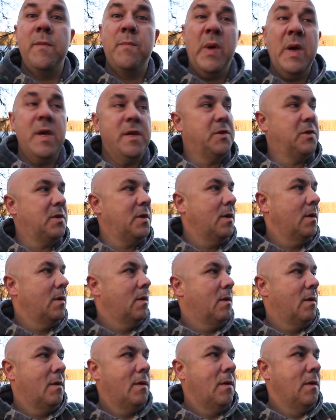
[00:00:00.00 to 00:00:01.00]
beast.
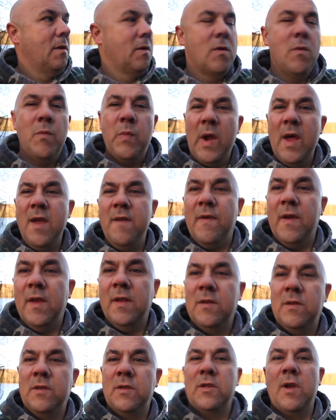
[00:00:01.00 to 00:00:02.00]
Couldn't believe it.
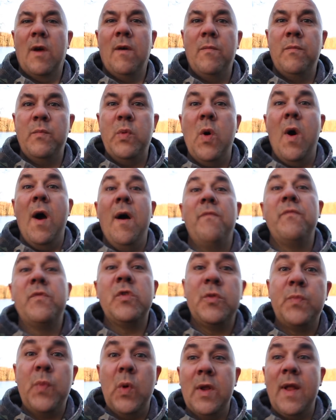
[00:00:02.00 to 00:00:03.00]
So I
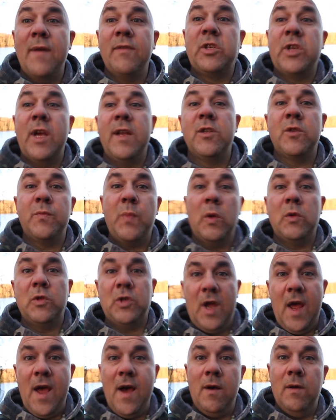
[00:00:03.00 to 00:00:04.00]
just put another 10 spods
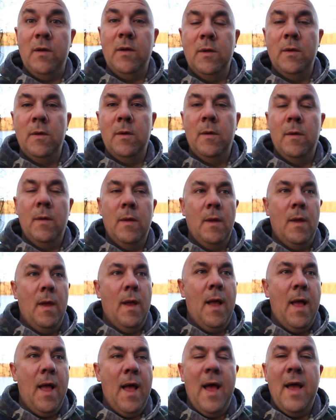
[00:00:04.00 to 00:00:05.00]
out,
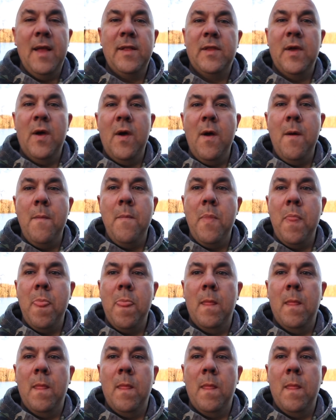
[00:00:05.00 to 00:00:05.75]
and going